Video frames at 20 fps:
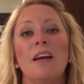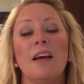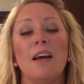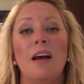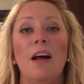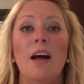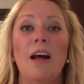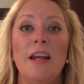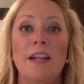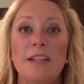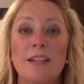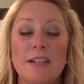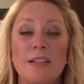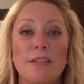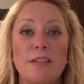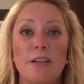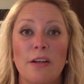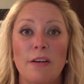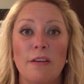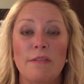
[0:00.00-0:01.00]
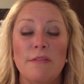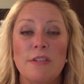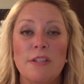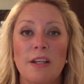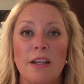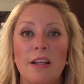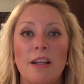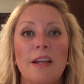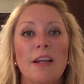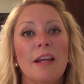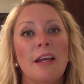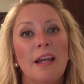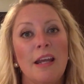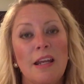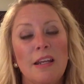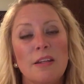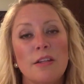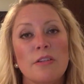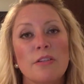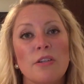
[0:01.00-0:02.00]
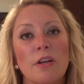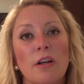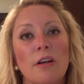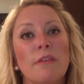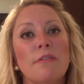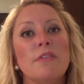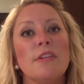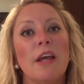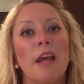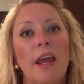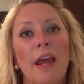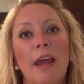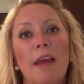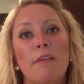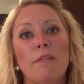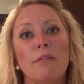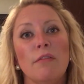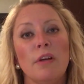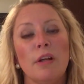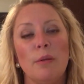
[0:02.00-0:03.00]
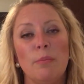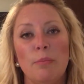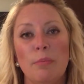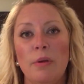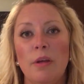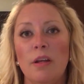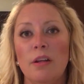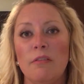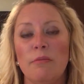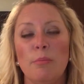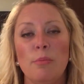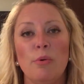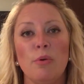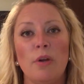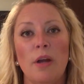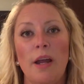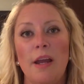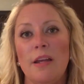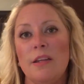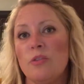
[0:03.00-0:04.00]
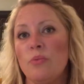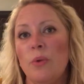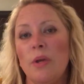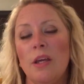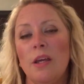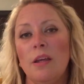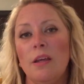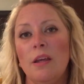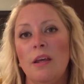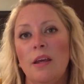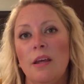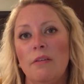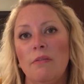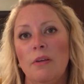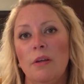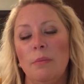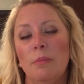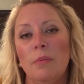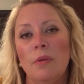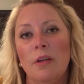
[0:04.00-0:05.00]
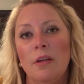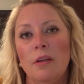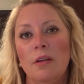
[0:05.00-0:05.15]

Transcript: God deserves it. He deserves every bit of praise we can give Him.